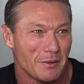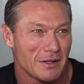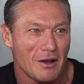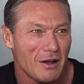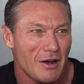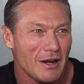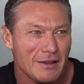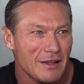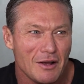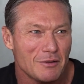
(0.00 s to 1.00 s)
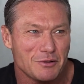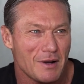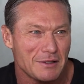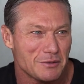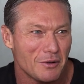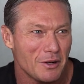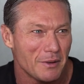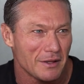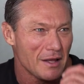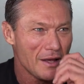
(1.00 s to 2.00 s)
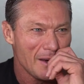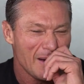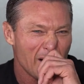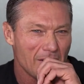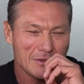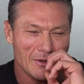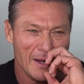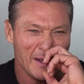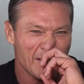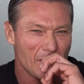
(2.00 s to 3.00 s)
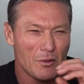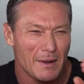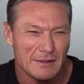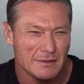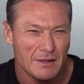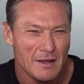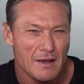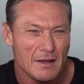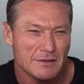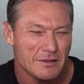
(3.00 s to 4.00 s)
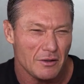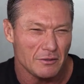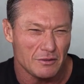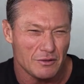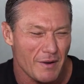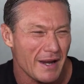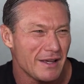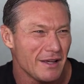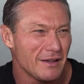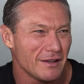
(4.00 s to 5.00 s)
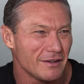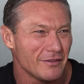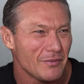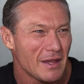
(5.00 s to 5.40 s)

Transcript: with. I don't think I was great to work with. I was like always so cranky and.